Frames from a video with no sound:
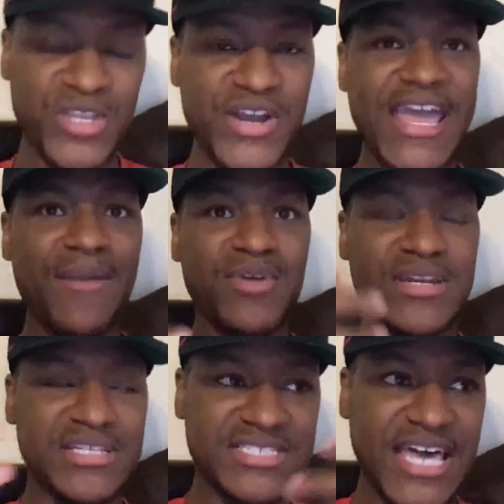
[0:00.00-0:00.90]
you're able to
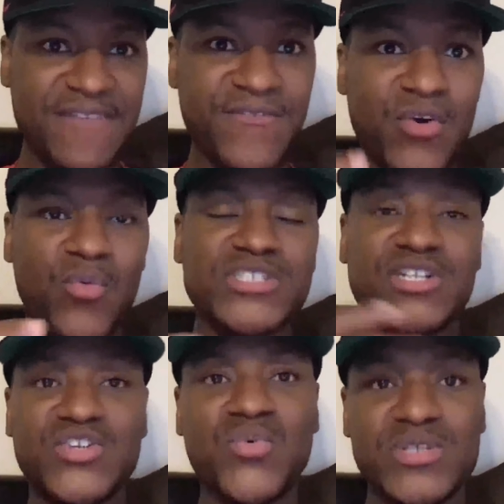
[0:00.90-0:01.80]
decipher what
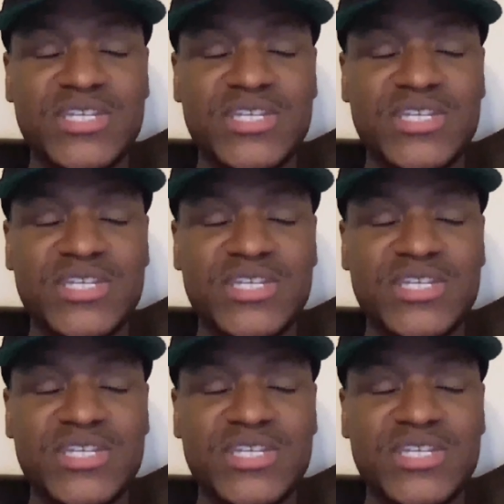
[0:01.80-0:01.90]
you're doing